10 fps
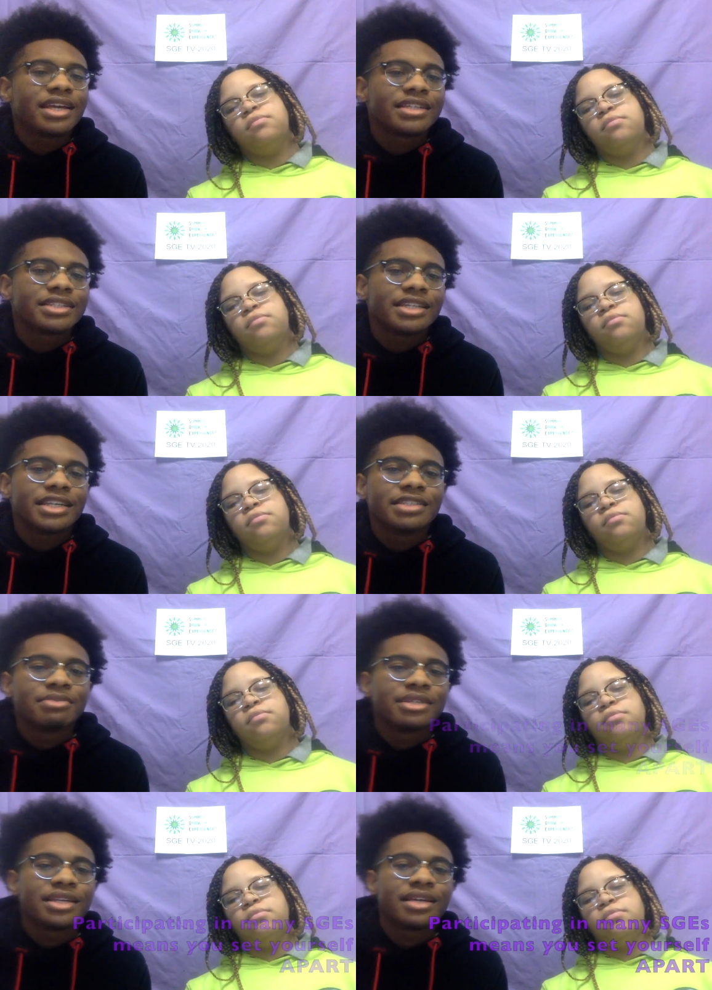Speaker 1: SGEs
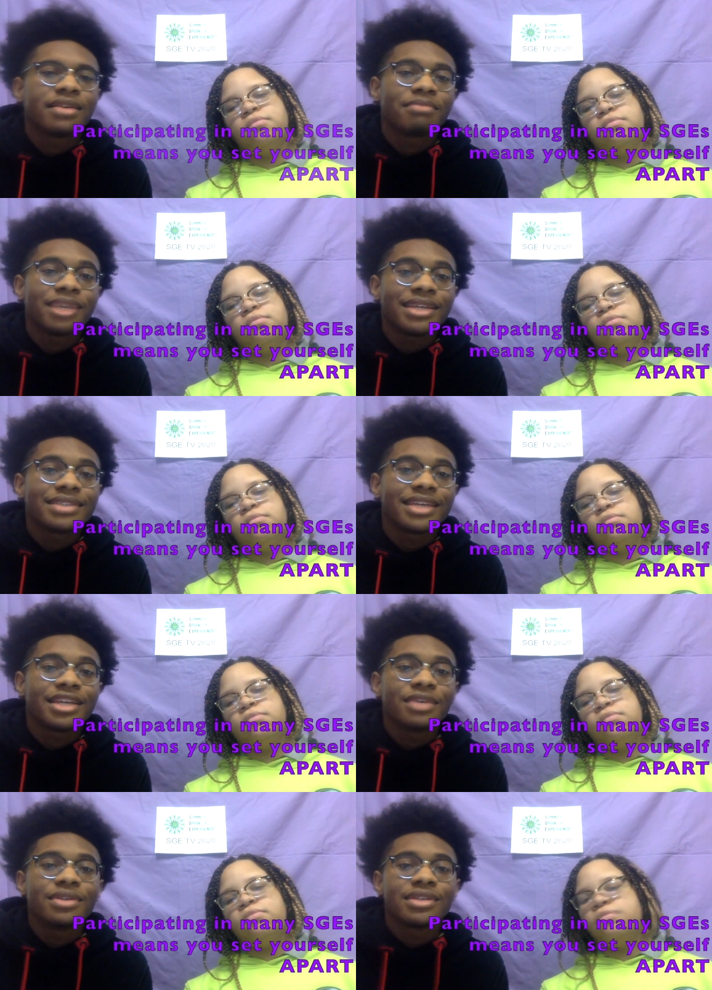means
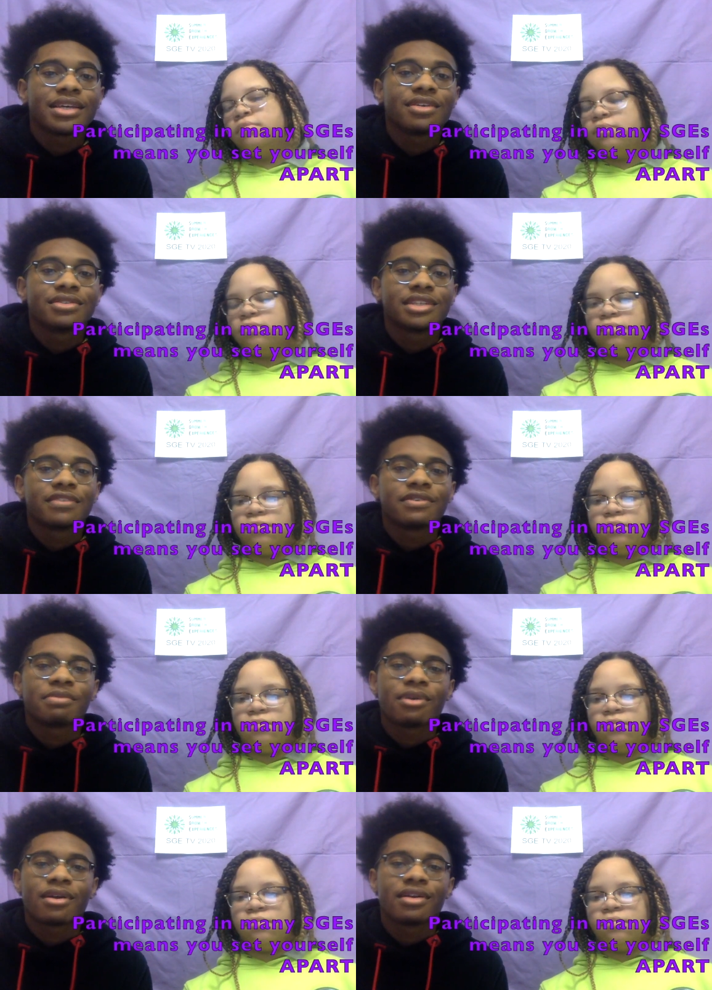that you set yourself
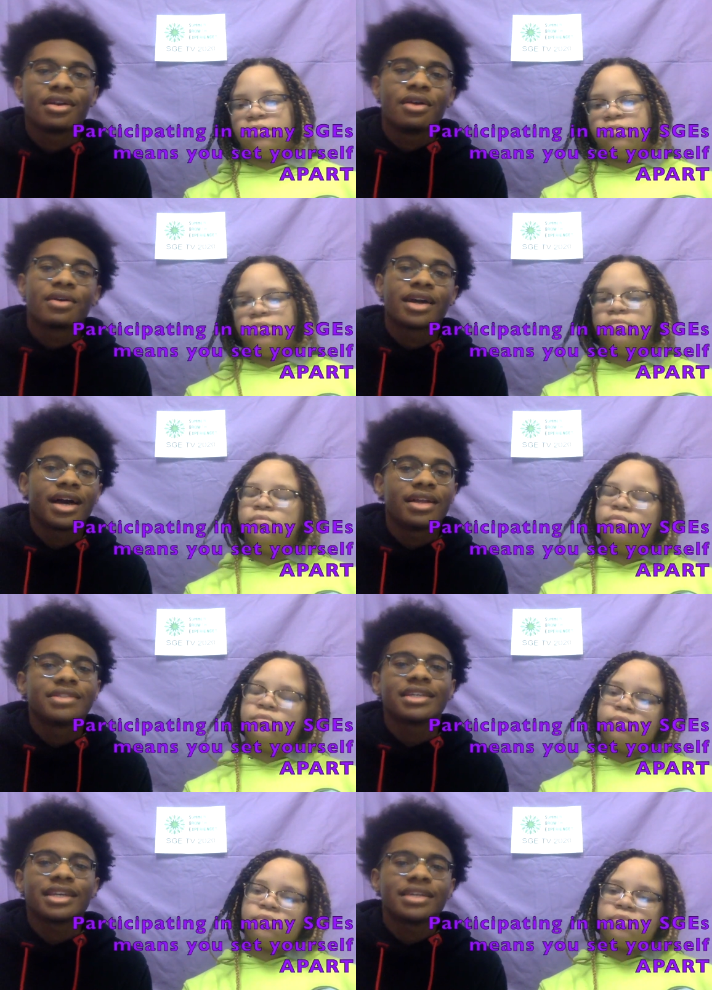apart on college
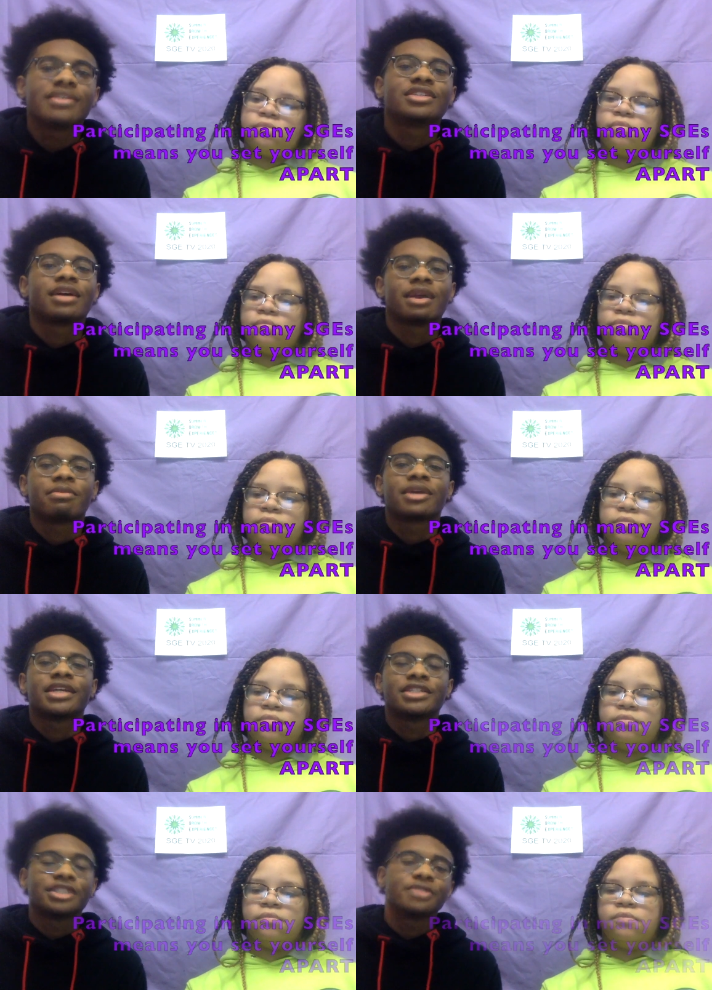and job
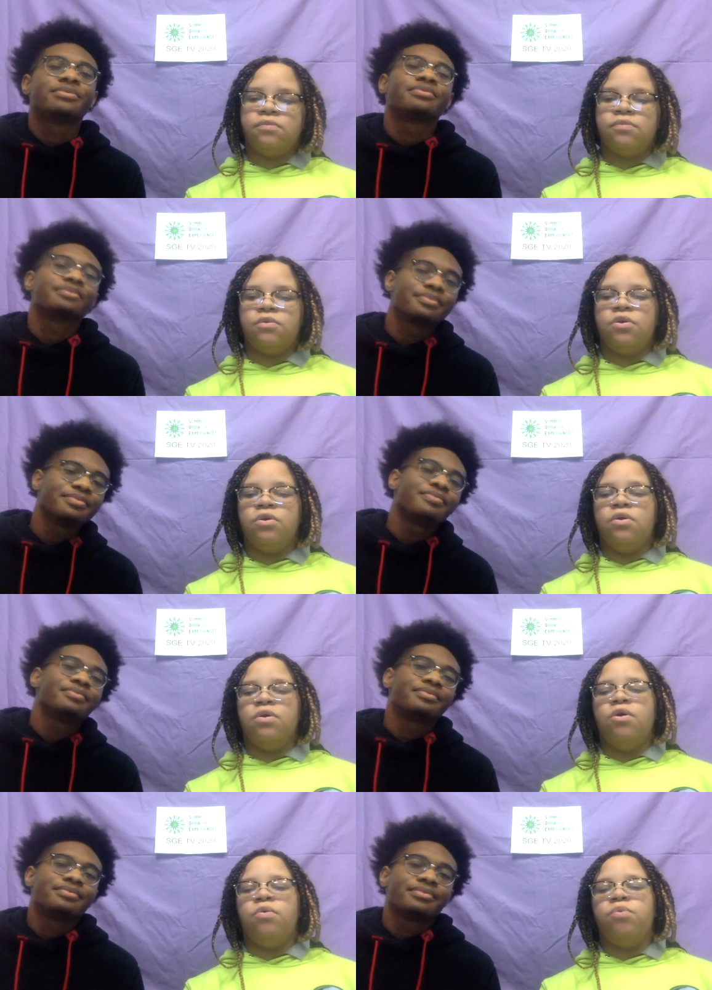application too.
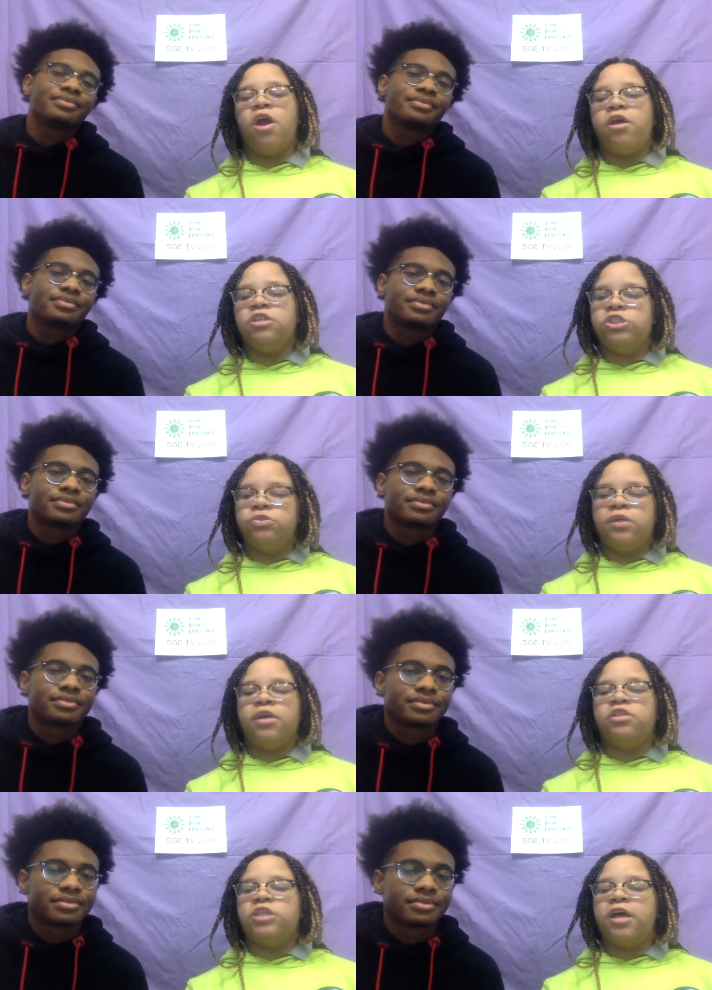
Speaker 2: We are
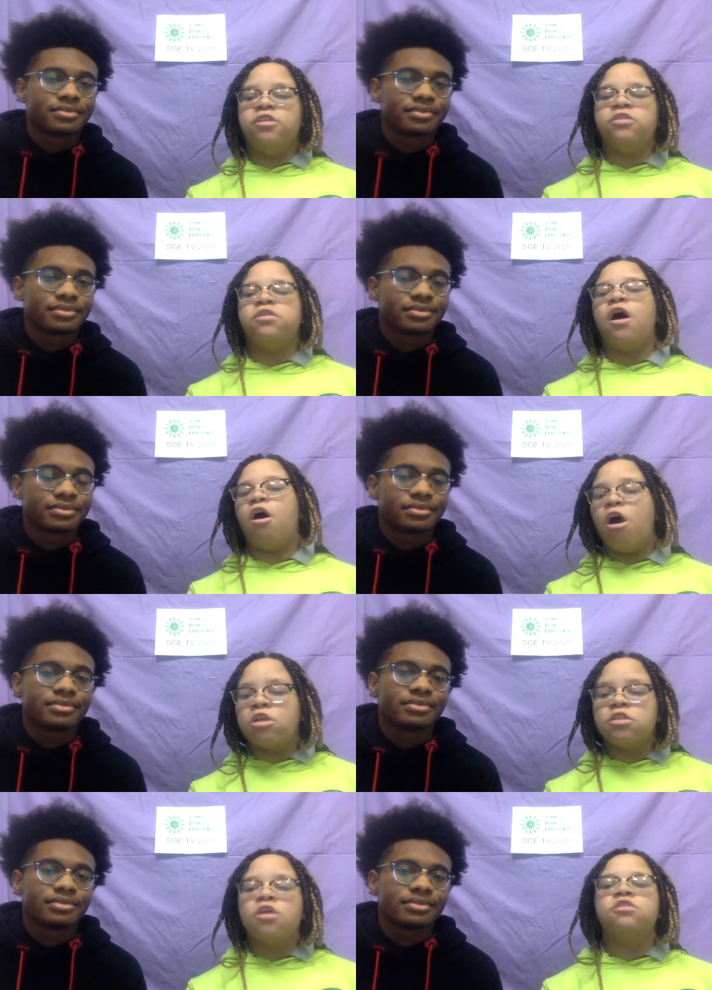issuing a challenge to
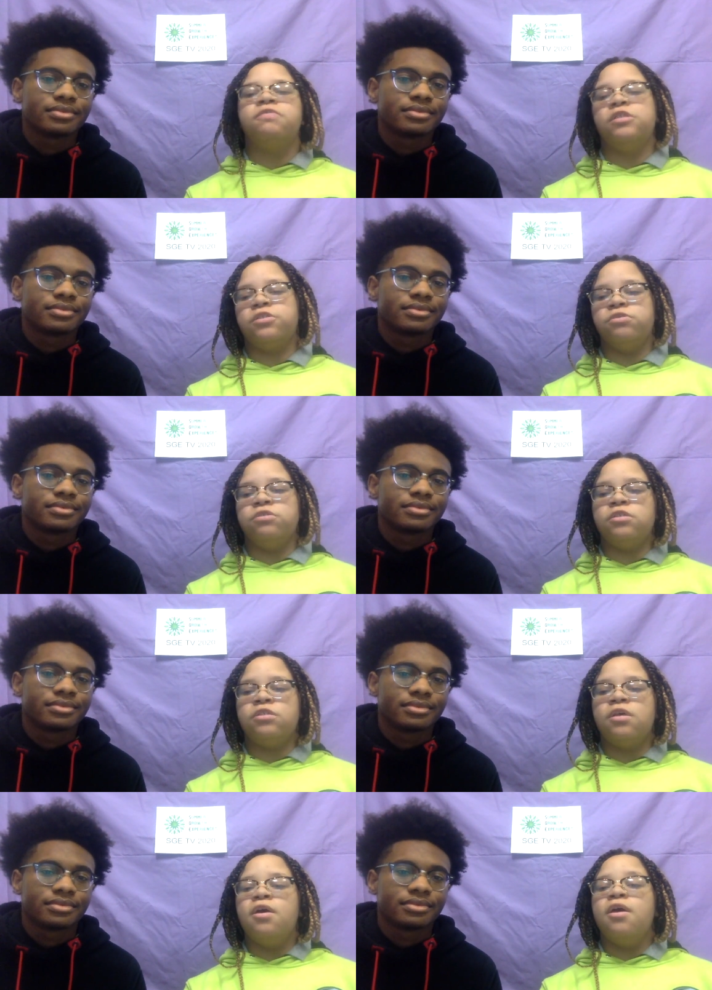all Salisbury
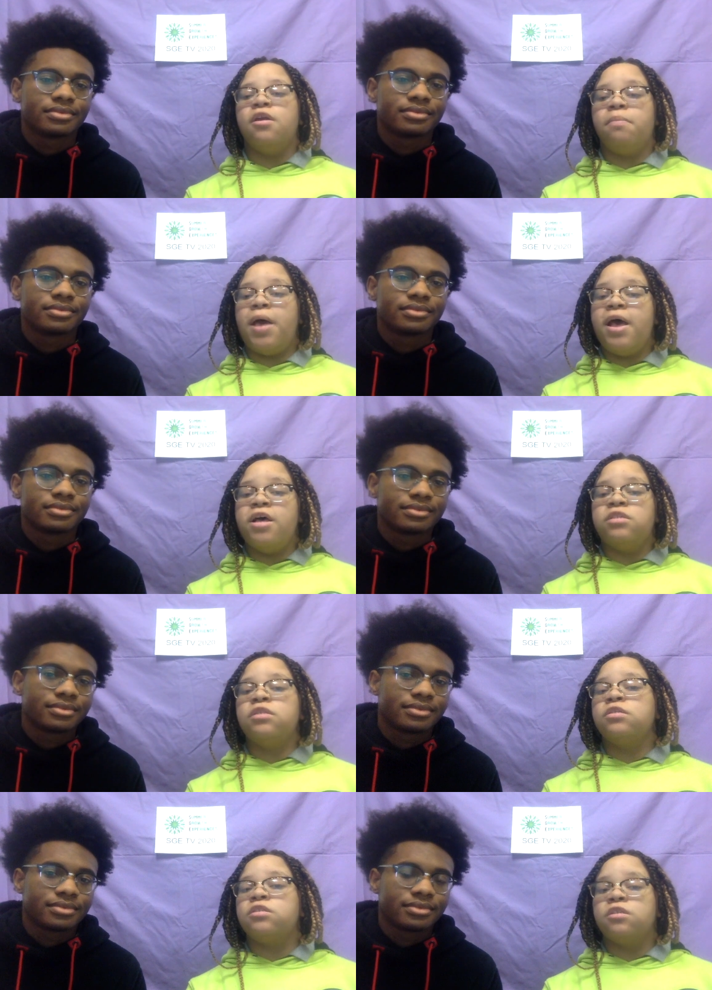students. In the
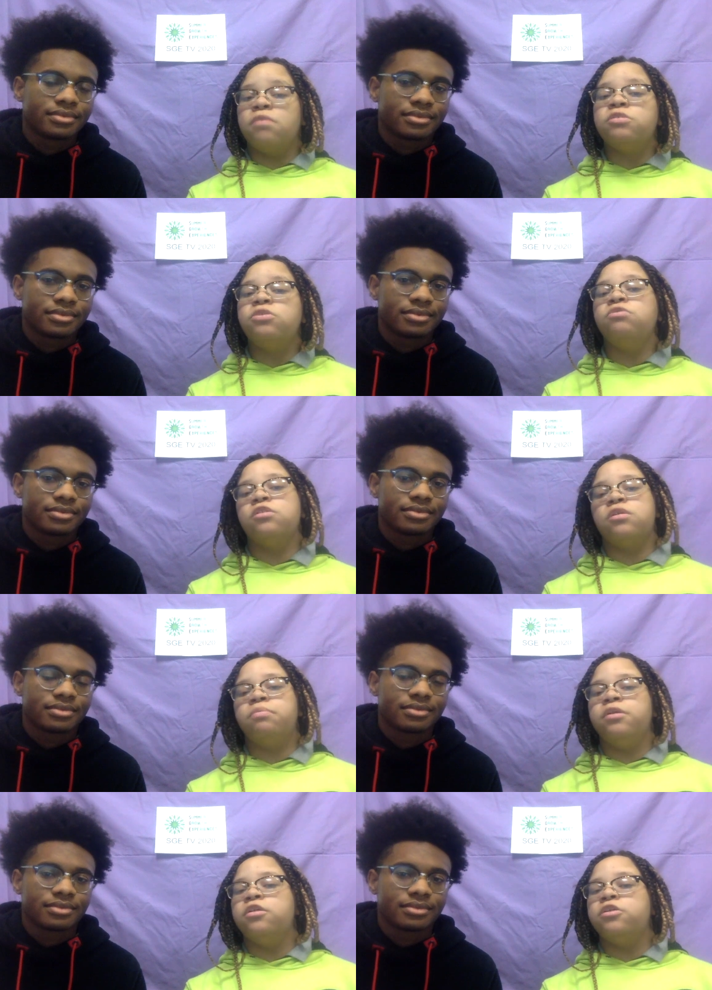past, some students
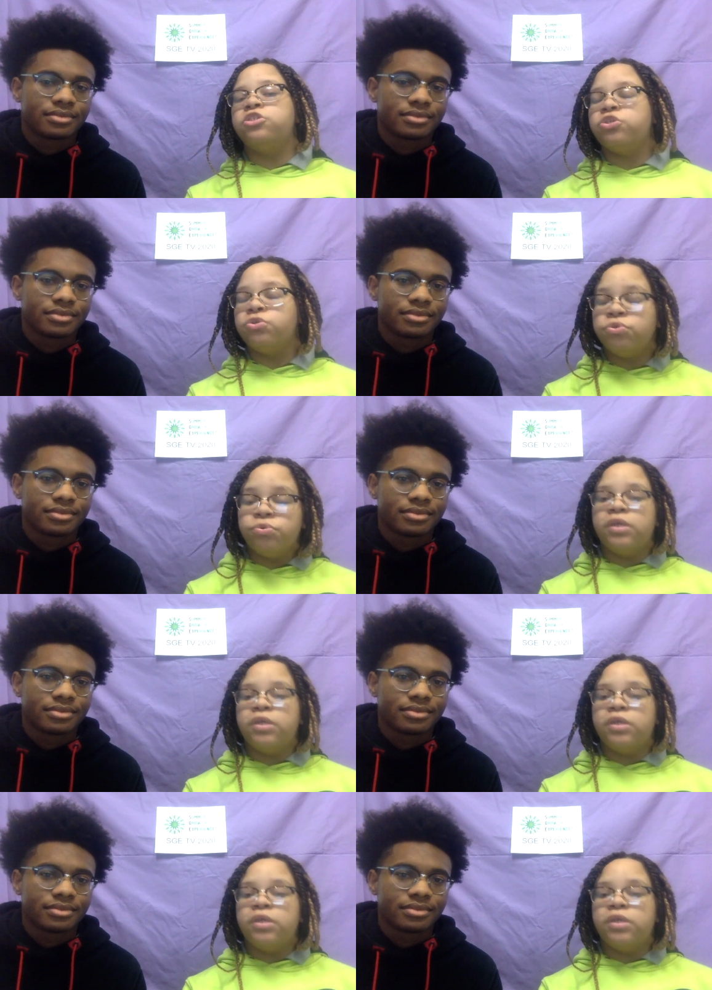completed two